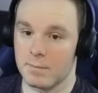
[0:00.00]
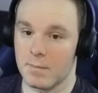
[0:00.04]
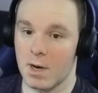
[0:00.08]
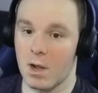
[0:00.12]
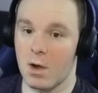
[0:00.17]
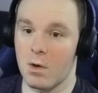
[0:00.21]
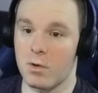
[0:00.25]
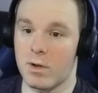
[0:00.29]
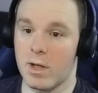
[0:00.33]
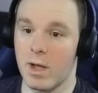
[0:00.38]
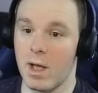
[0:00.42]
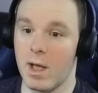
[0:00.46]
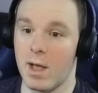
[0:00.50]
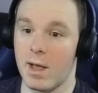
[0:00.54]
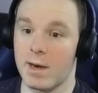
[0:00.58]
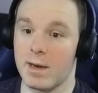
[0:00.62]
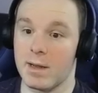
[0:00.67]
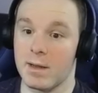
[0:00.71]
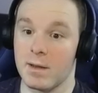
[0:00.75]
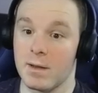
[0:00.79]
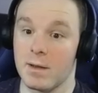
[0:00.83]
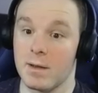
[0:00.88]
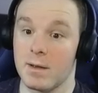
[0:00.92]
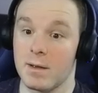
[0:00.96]
Oh
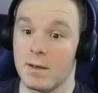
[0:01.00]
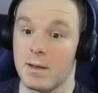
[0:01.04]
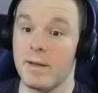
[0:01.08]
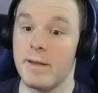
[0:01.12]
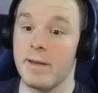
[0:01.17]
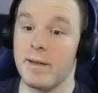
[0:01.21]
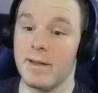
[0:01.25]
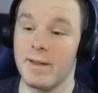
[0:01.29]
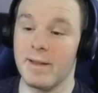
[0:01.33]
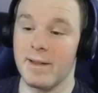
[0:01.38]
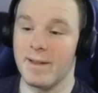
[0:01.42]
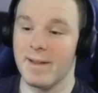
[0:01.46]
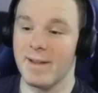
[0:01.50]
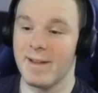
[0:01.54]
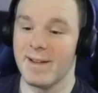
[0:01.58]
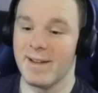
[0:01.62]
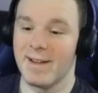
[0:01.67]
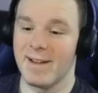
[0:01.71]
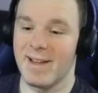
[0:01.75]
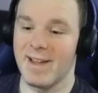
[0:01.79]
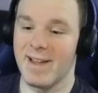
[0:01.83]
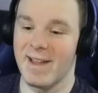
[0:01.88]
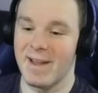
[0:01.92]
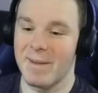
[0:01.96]
god.
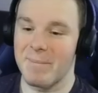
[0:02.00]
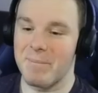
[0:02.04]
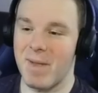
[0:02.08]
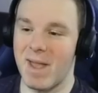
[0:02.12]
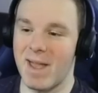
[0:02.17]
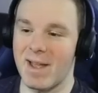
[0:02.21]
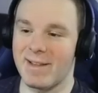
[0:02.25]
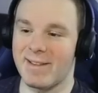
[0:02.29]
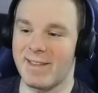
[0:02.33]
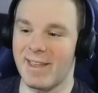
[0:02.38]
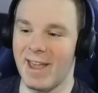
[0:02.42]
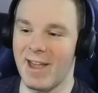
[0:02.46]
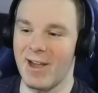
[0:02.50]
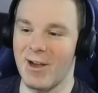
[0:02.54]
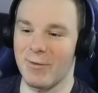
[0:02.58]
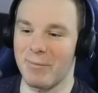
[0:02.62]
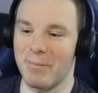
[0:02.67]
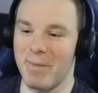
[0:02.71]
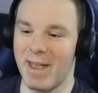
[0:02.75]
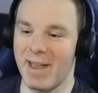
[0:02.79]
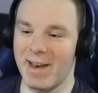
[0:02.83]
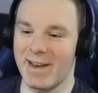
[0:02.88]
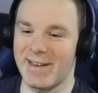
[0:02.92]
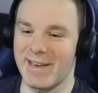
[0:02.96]
Man
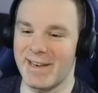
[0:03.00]
down, man